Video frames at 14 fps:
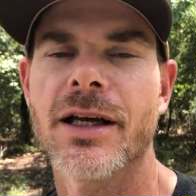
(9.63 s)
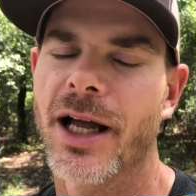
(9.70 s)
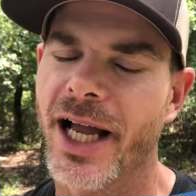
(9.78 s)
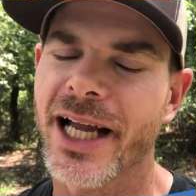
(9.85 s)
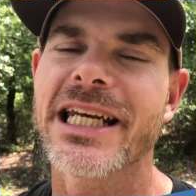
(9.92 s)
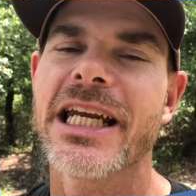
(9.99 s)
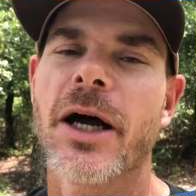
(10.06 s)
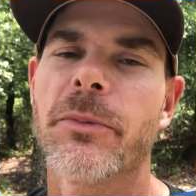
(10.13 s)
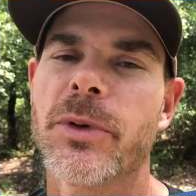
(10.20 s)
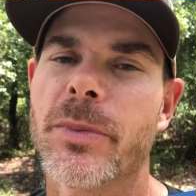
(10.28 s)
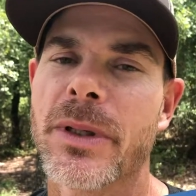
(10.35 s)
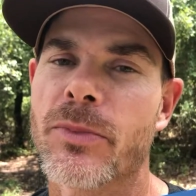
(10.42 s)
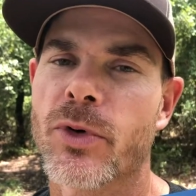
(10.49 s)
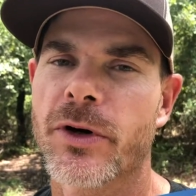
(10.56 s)
I can help you
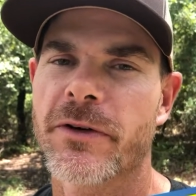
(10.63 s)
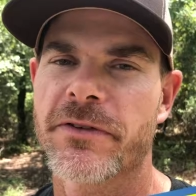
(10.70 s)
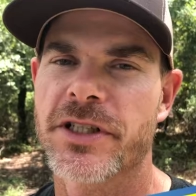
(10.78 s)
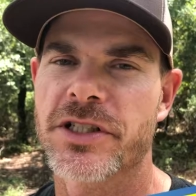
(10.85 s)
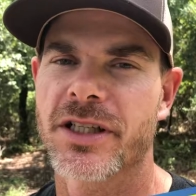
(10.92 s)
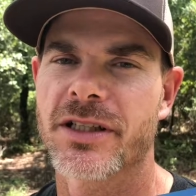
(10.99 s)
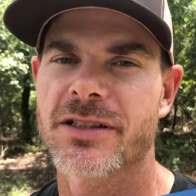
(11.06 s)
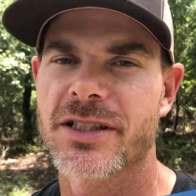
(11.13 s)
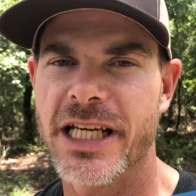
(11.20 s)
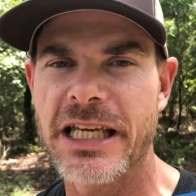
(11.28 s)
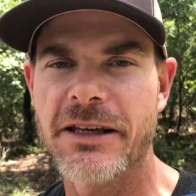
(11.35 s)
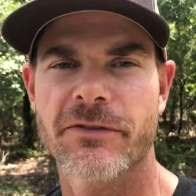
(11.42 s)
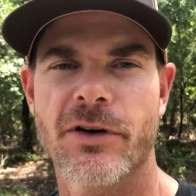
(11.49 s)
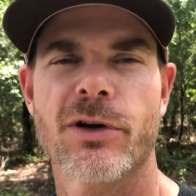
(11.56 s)
be more efficient
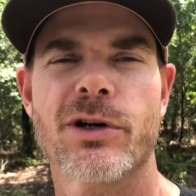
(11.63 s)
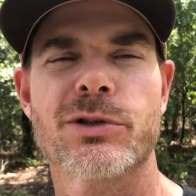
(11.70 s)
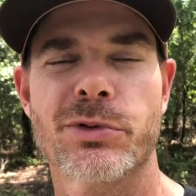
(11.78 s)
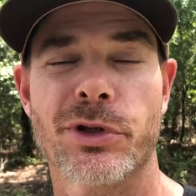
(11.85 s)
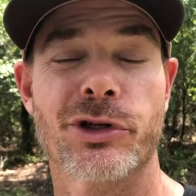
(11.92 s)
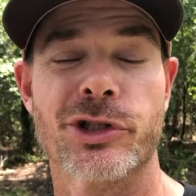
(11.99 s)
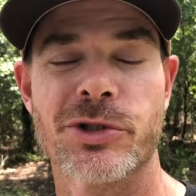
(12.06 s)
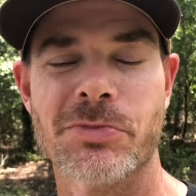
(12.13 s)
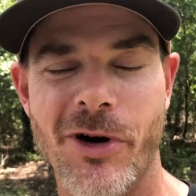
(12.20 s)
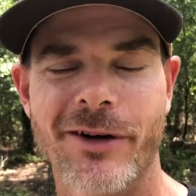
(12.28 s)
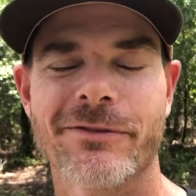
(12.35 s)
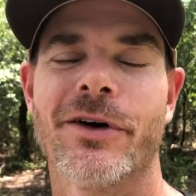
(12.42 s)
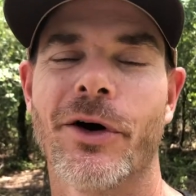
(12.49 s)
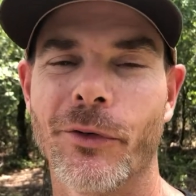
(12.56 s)
taking photos with your
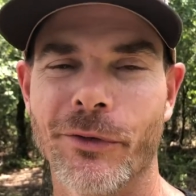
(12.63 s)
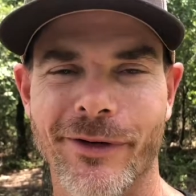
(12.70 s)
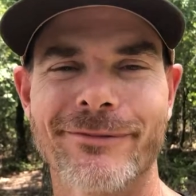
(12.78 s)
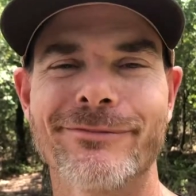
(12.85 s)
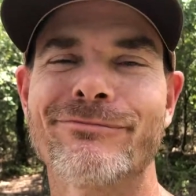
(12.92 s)
smartphone.